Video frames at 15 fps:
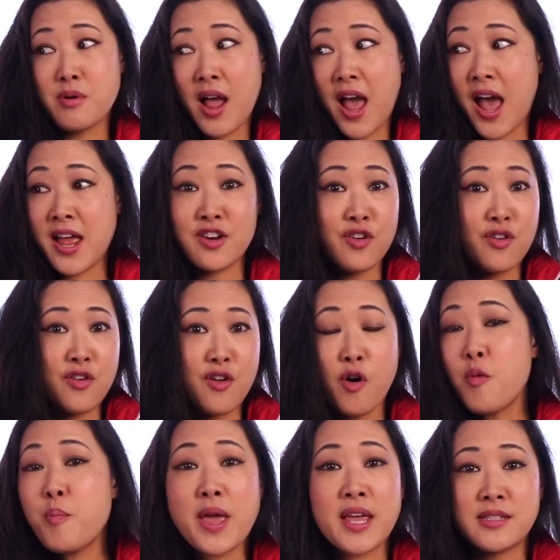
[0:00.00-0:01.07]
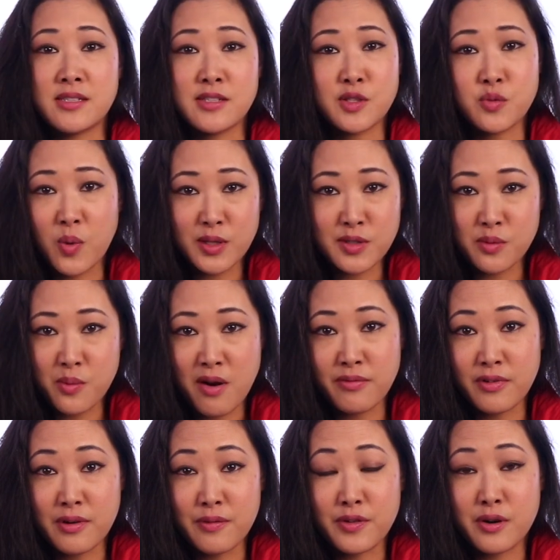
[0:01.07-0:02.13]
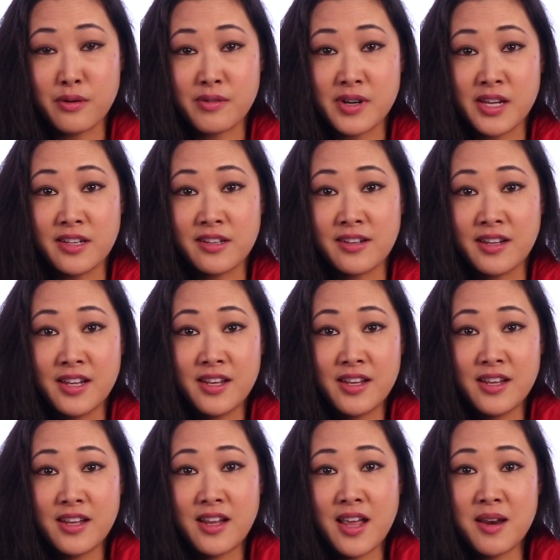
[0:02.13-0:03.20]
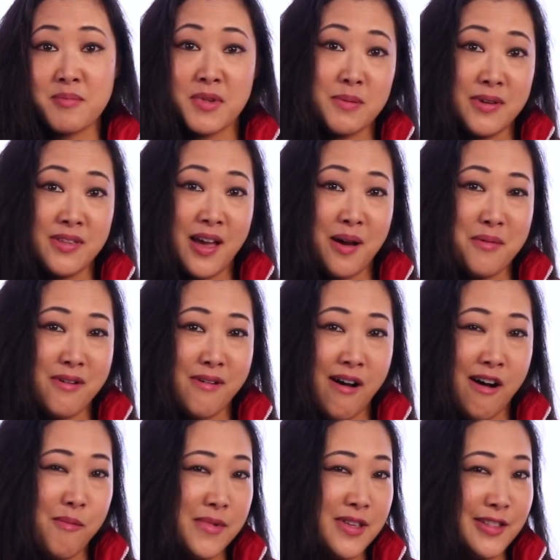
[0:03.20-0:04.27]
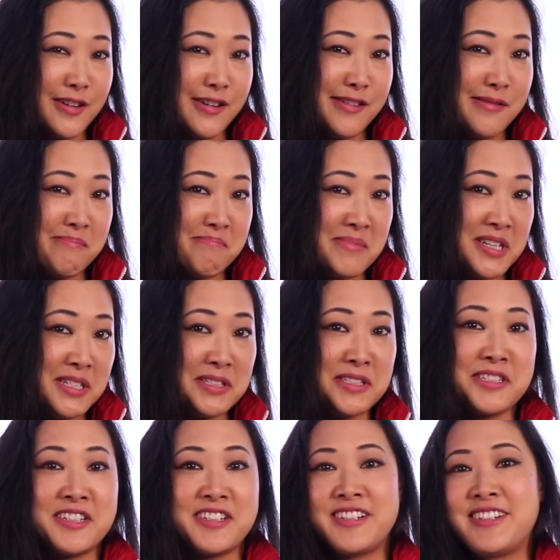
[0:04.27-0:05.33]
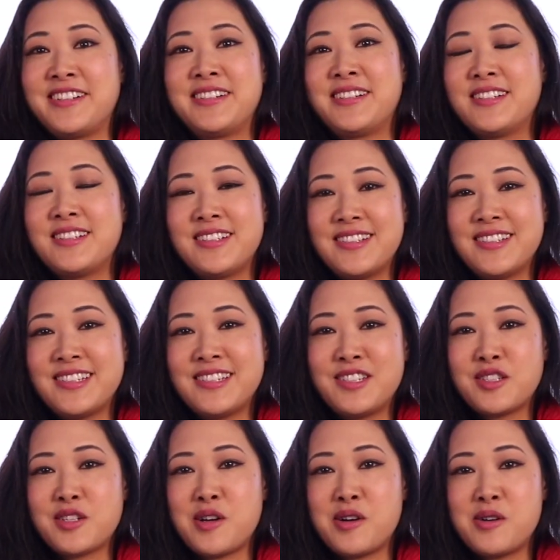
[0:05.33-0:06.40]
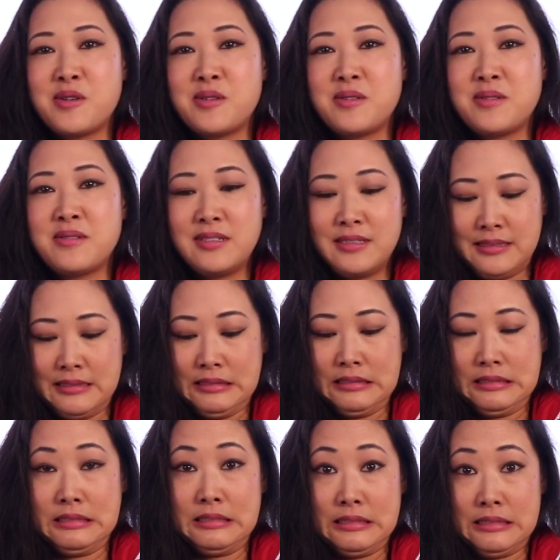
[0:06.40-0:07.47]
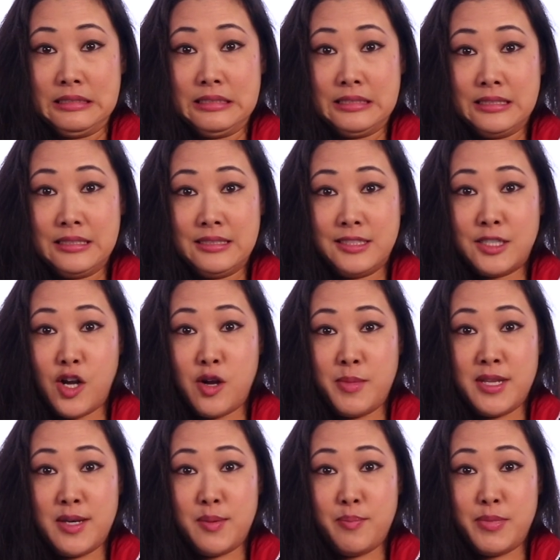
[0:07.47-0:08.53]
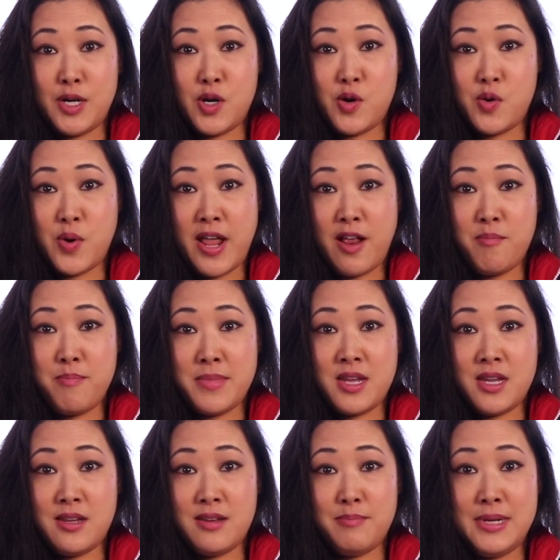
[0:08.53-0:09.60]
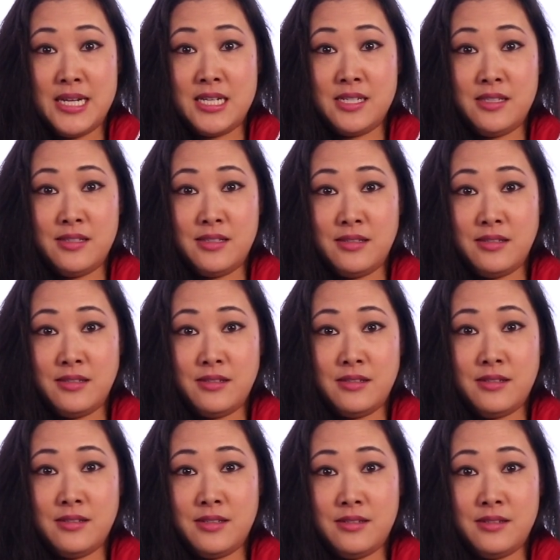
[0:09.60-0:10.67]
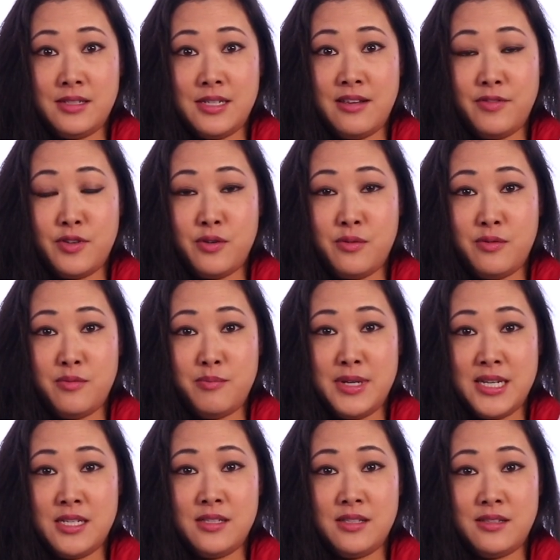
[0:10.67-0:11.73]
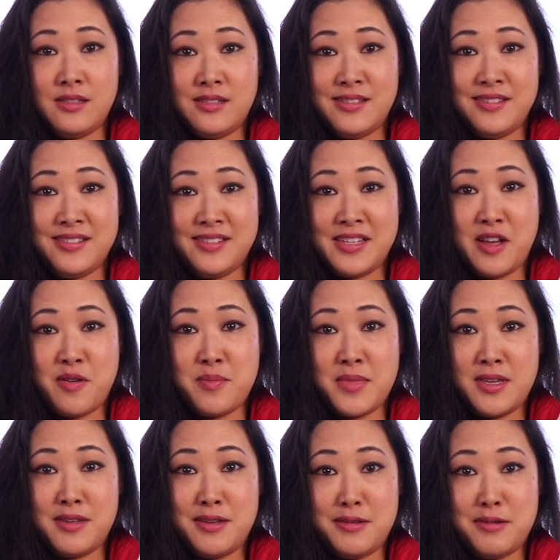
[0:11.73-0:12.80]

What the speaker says: had no basis whatsoever of Korean, and maybe that will help me learn easier. So, comment below, help me, please. Love you, please, help me.